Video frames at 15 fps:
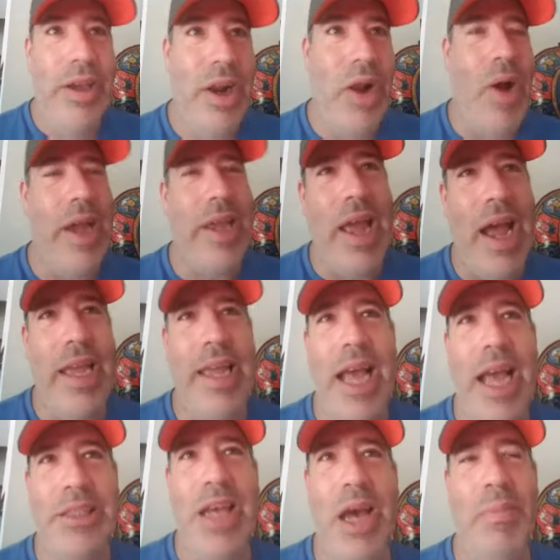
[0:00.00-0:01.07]
I
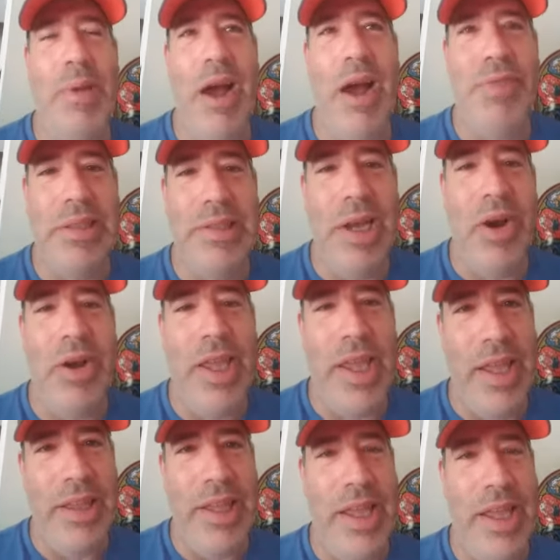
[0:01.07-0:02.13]
guess coming off the
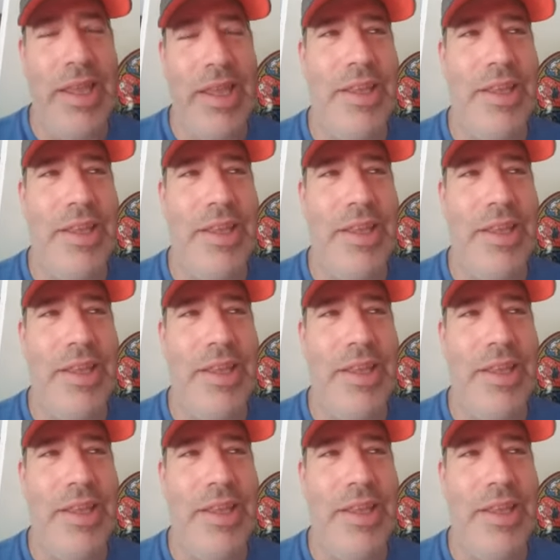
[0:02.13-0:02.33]
Selke and